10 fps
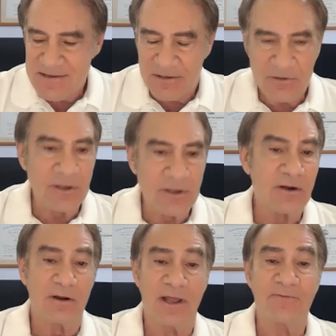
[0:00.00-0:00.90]

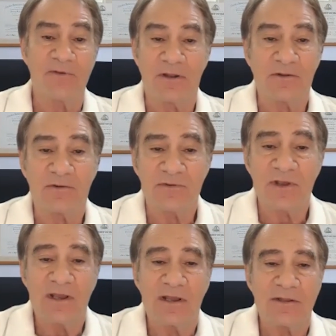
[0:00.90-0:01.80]
clear evidence
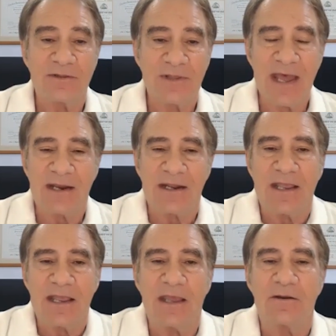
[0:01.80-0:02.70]
that
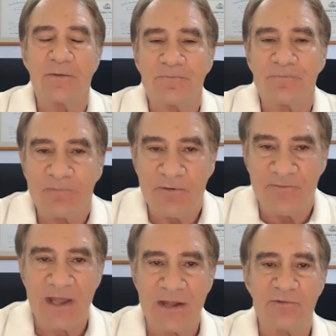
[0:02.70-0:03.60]
it
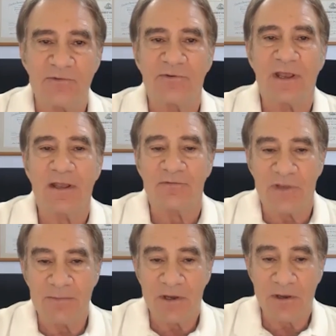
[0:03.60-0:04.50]
prevents
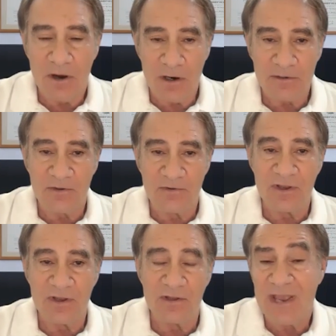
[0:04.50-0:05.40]
ischemic heart
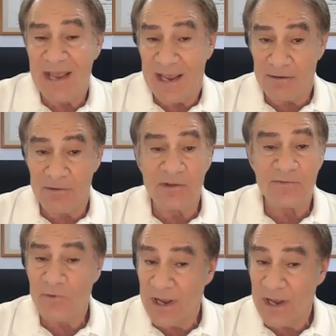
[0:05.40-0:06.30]
disease, at least
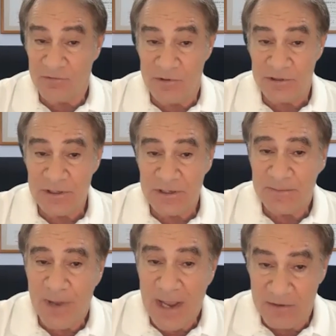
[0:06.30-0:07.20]
for estrogen
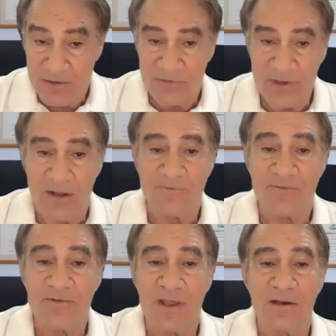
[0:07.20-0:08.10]
by itself.
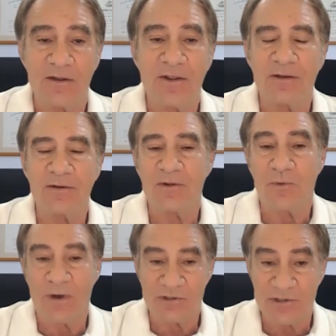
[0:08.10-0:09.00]
And then right. the
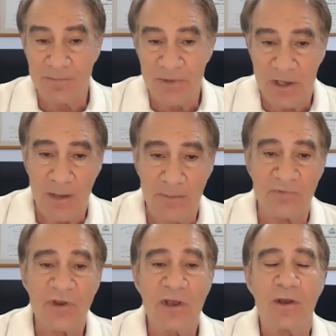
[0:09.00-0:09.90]
question
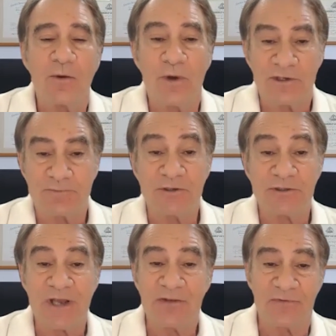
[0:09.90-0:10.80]
becomes which
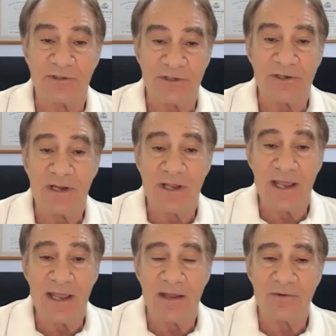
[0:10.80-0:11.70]
progestogen?
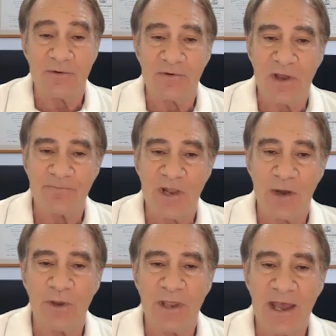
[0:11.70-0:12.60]
And uh, you know,
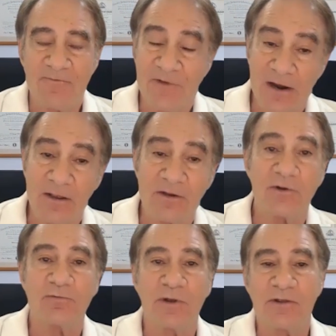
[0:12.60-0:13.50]
we have varying
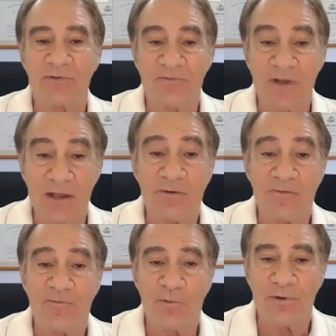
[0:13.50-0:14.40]
degrees of data
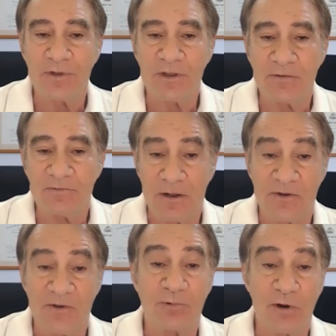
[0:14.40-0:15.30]
for the
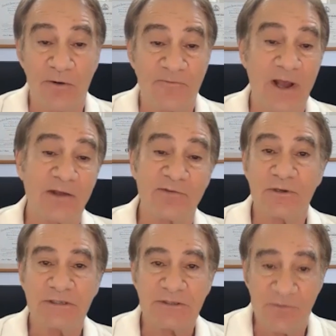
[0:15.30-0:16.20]
relative profiles for
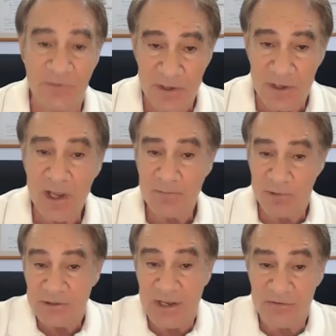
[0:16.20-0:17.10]
each of the
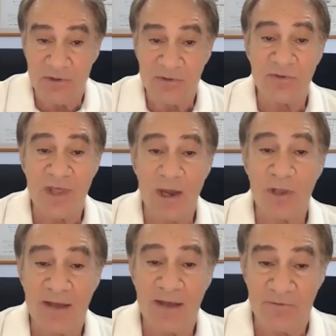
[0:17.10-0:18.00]
progestins that we
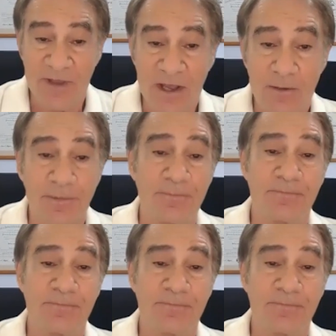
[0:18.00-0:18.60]
have available.